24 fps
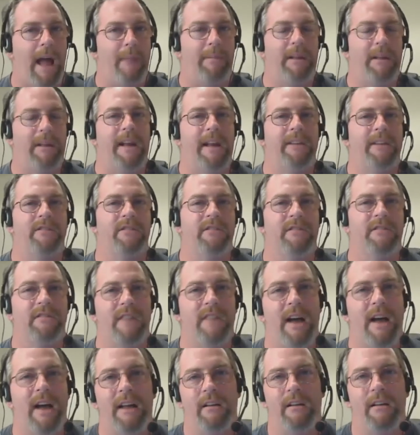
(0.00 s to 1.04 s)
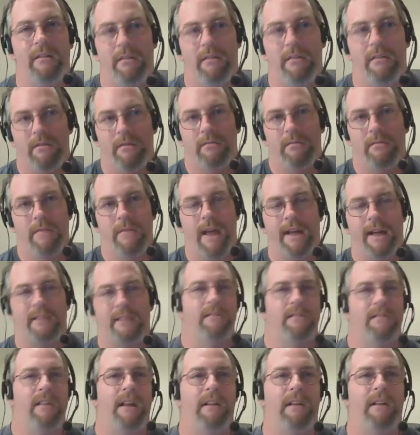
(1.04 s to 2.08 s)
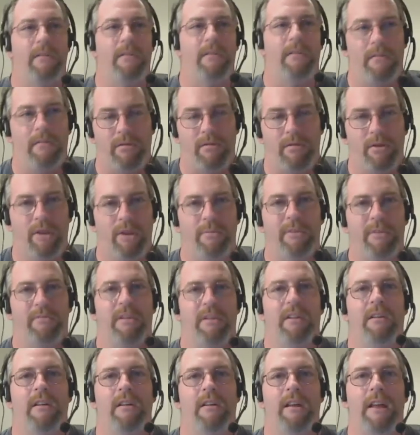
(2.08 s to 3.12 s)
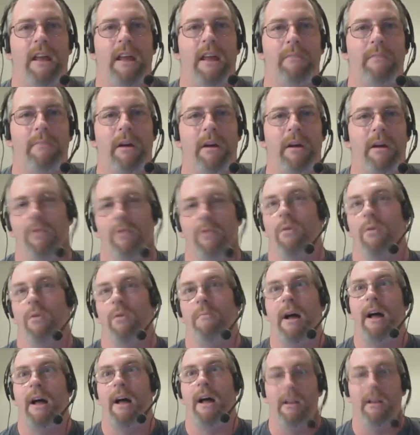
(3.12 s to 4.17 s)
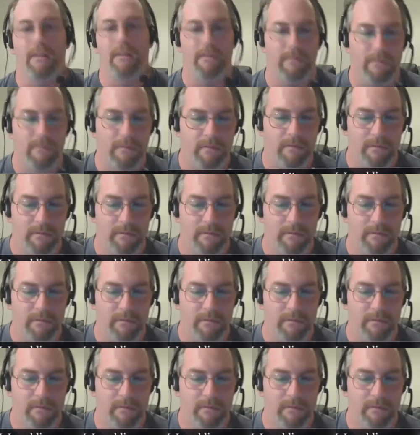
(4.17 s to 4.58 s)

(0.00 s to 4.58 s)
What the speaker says: applications, not text that could have been written at anybody or a bot.